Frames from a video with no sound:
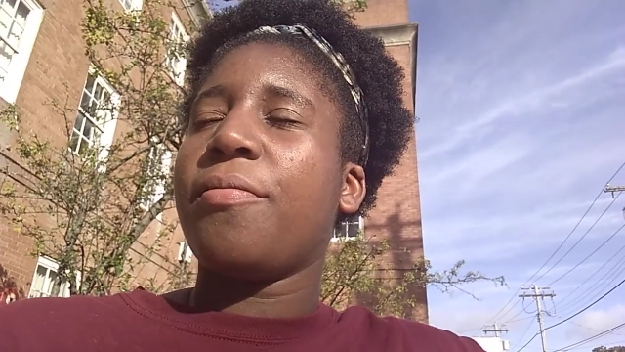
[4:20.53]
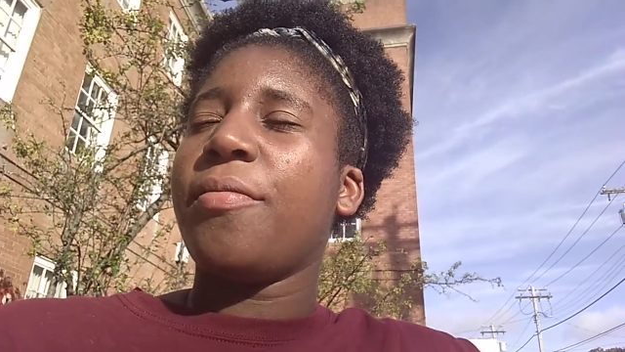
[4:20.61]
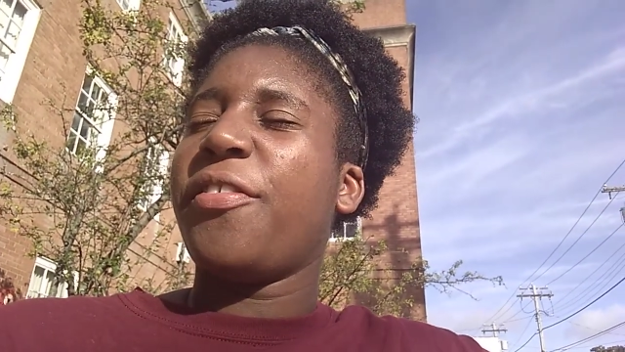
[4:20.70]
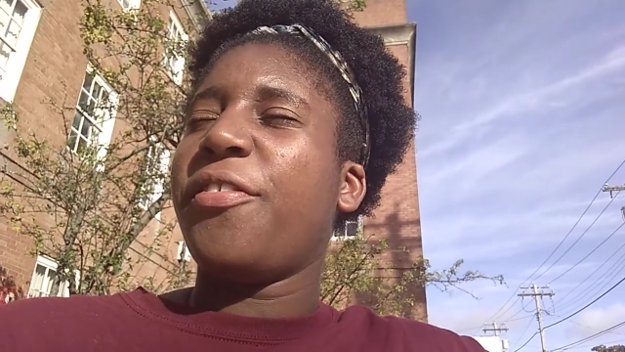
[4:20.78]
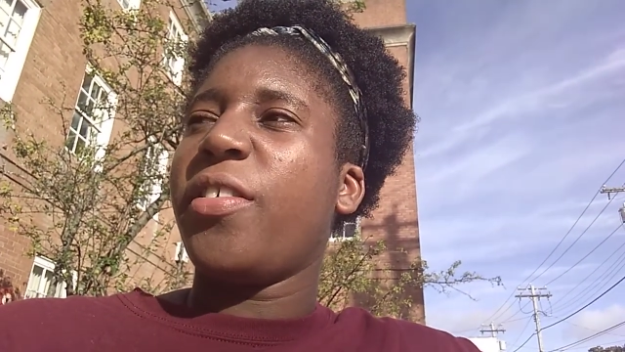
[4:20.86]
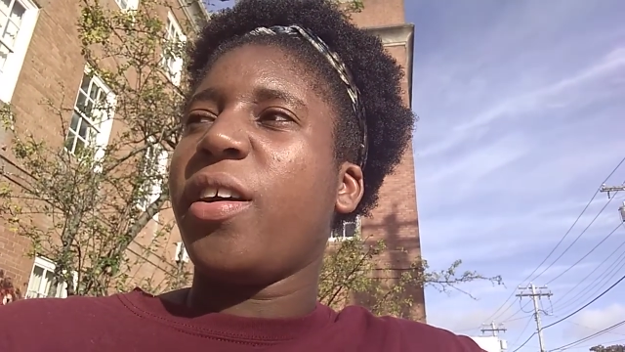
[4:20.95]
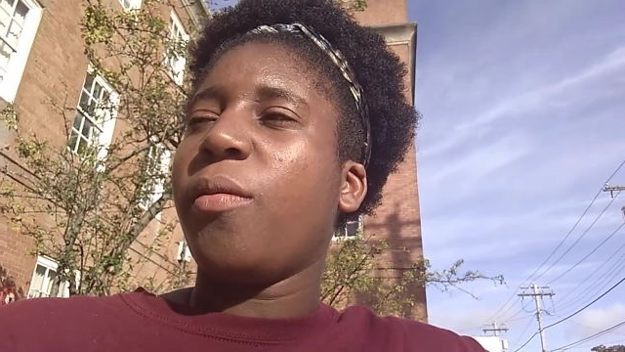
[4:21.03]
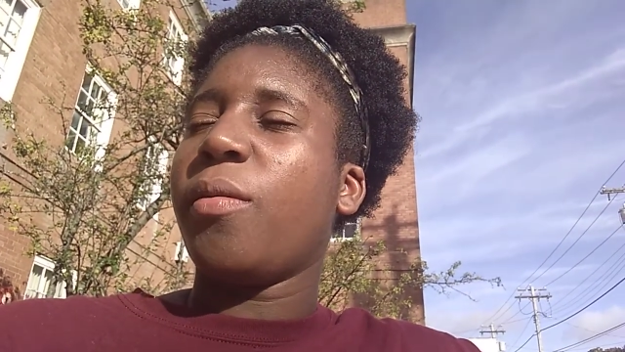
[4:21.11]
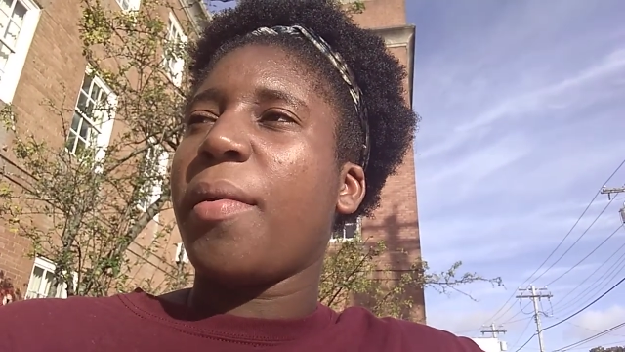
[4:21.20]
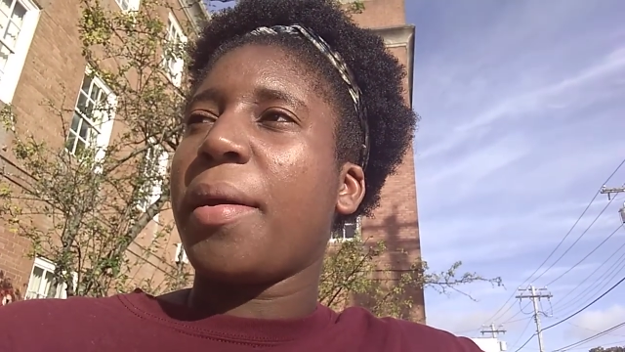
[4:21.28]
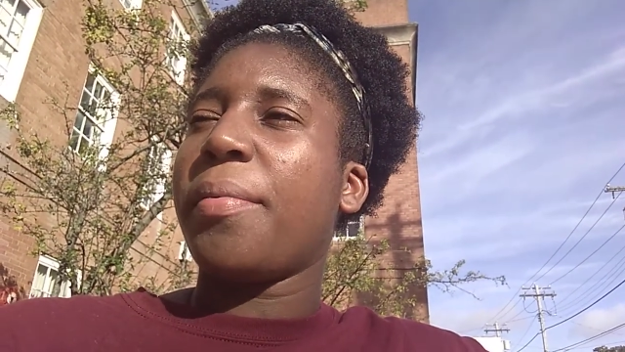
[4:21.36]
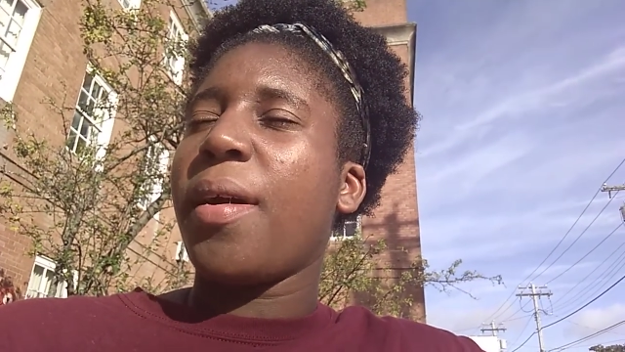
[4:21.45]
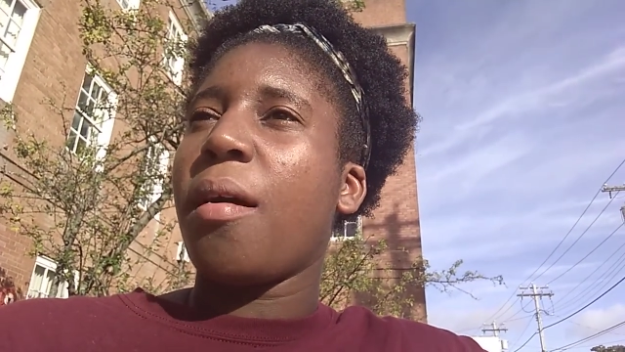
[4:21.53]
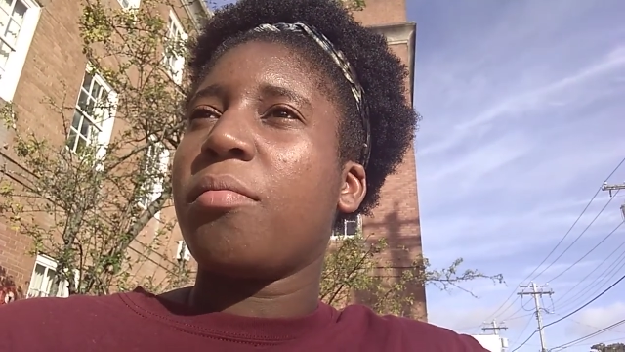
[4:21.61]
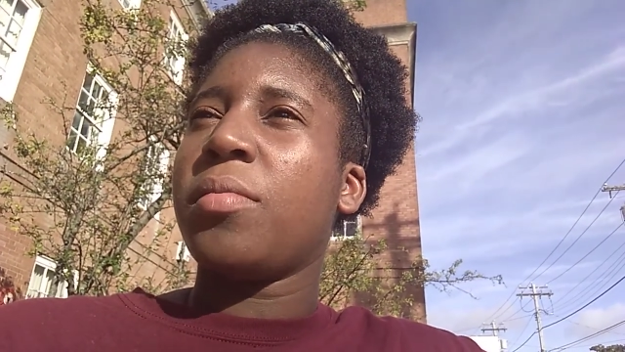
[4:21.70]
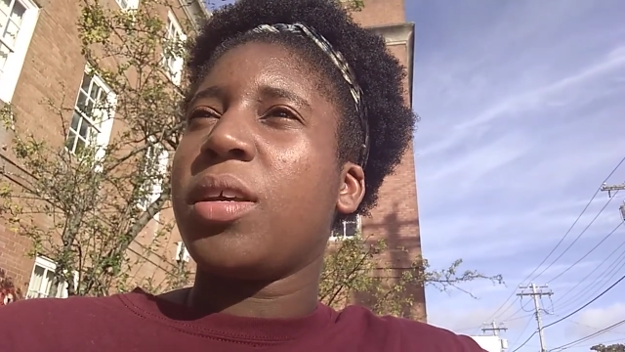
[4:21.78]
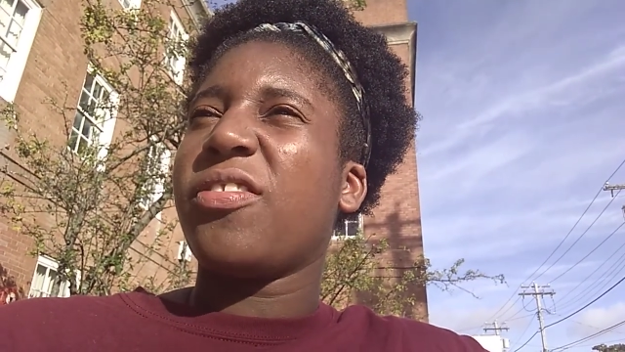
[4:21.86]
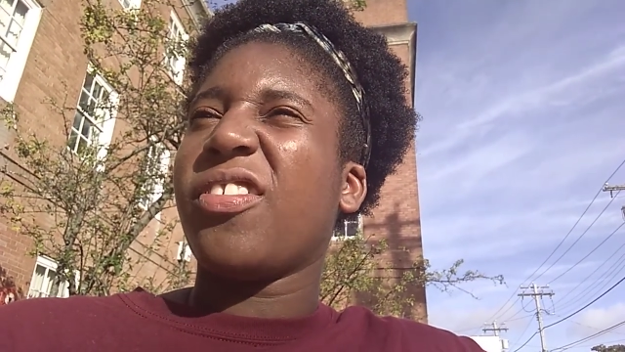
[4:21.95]
before, my
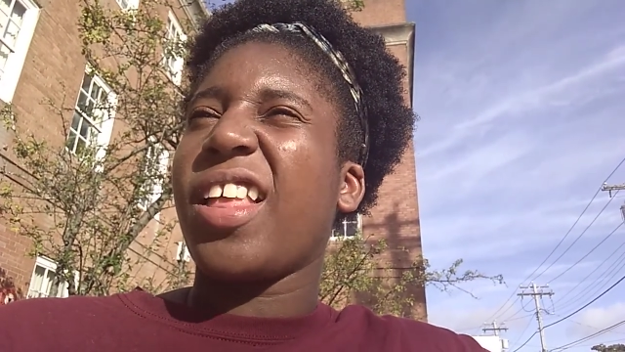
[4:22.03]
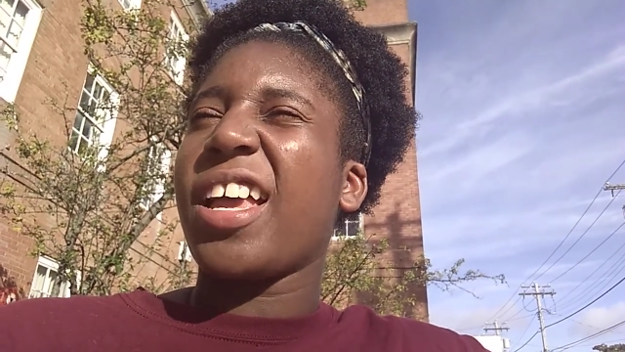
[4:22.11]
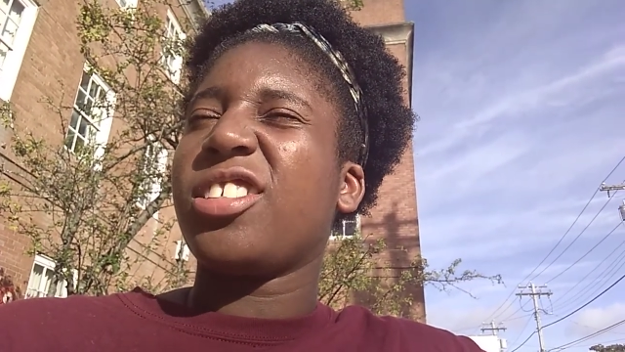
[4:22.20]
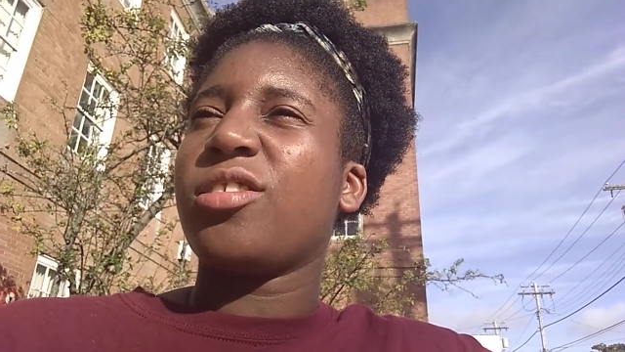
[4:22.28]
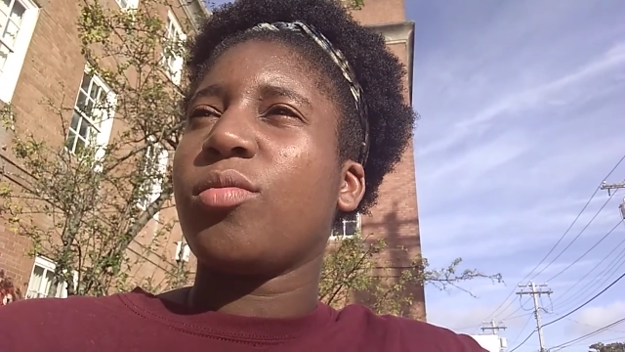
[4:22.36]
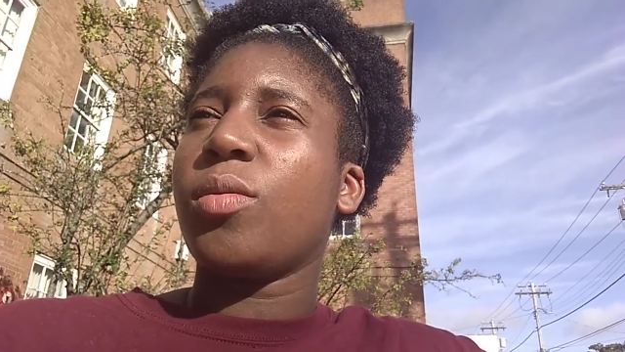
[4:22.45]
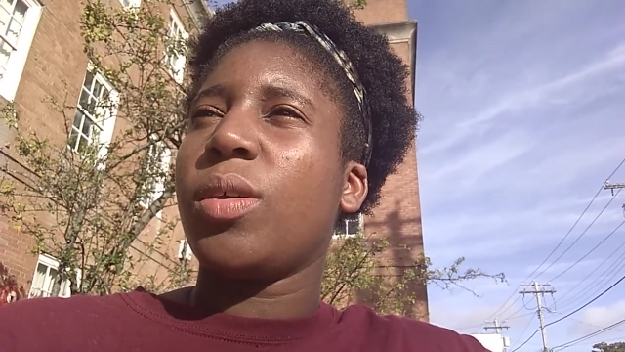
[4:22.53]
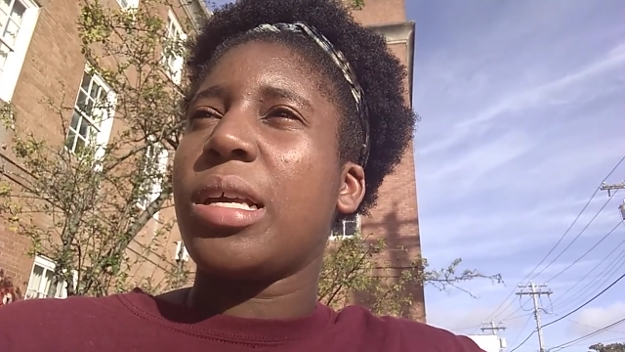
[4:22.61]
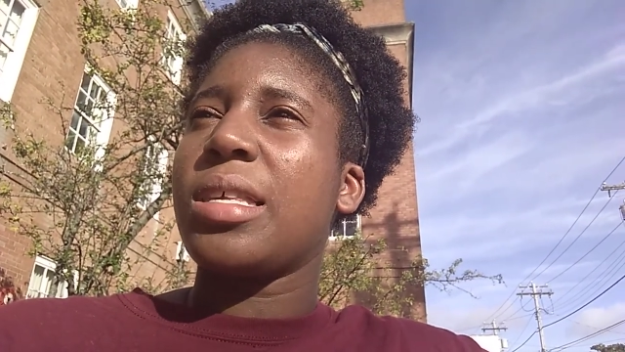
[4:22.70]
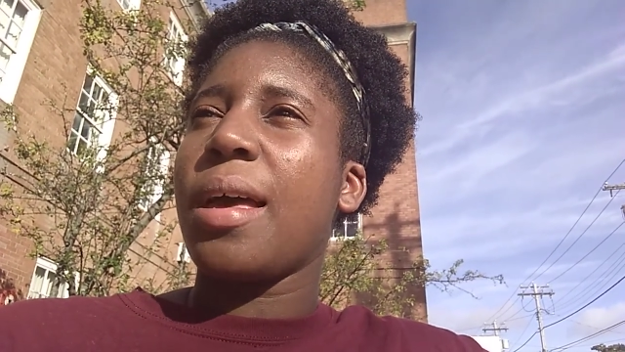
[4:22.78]
problem is the last 3 weeks,